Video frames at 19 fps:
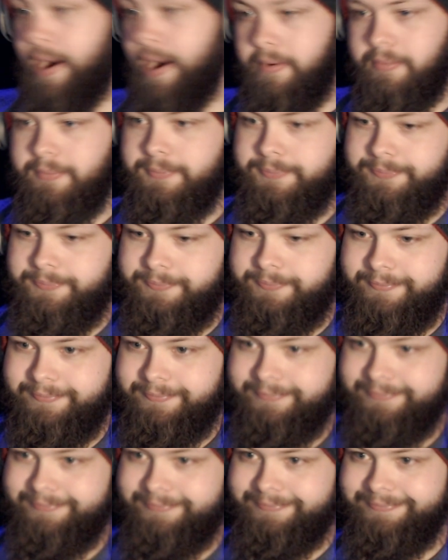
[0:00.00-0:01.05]
Okay,
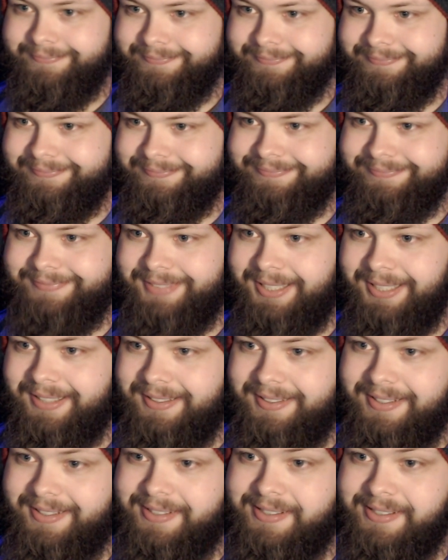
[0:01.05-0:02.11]
all done,
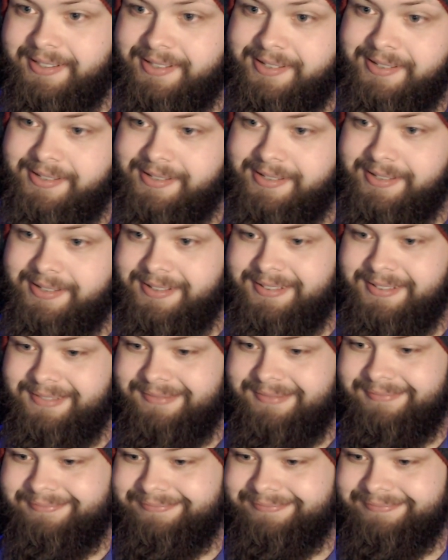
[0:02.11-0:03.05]
T-O-B-1.